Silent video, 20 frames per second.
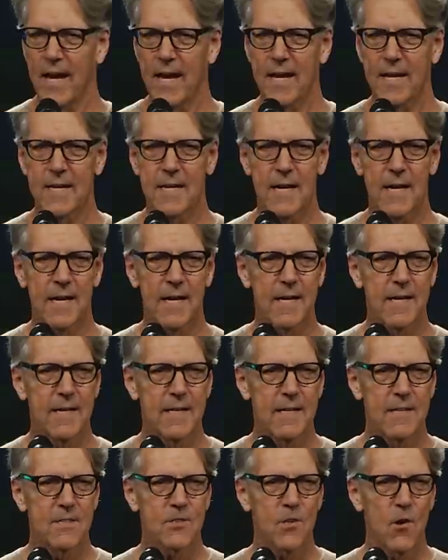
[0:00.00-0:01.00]
and uh,
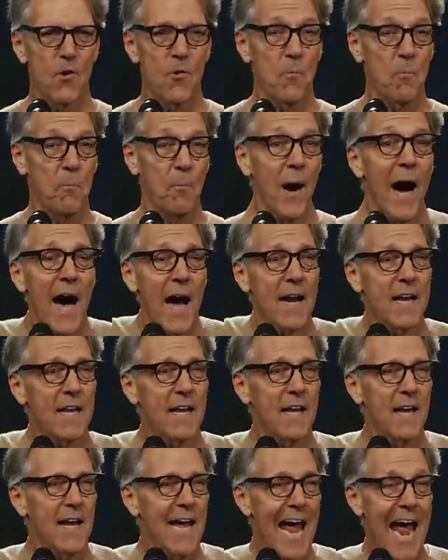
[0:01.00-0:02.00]
so,
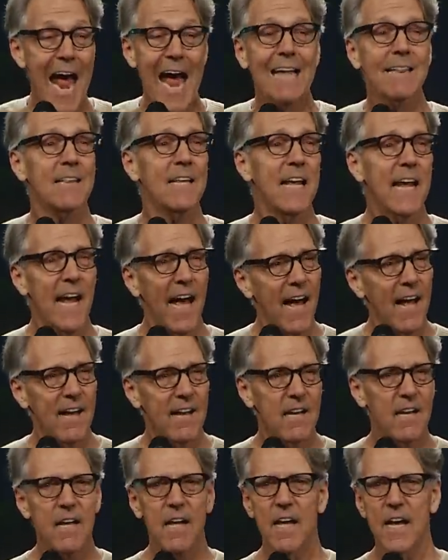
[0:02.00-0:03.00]
but at the
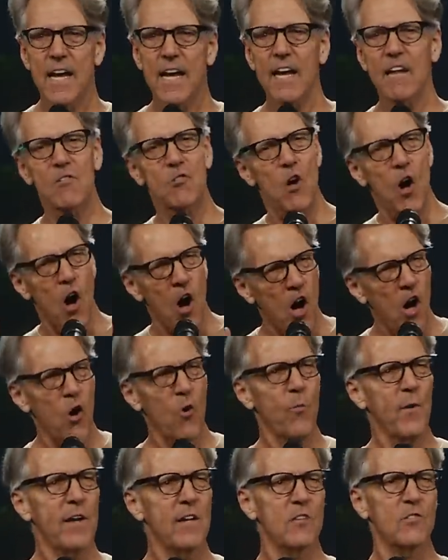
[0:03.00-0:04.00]
end, it's
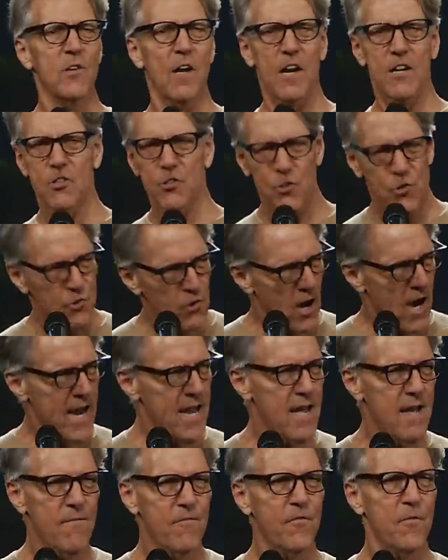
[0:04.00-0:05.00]
always a
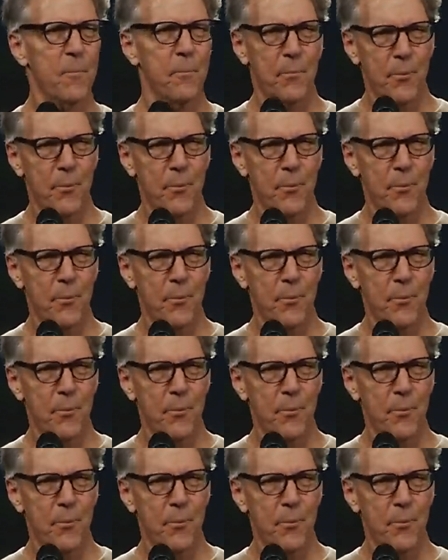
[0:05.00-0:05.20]
triumph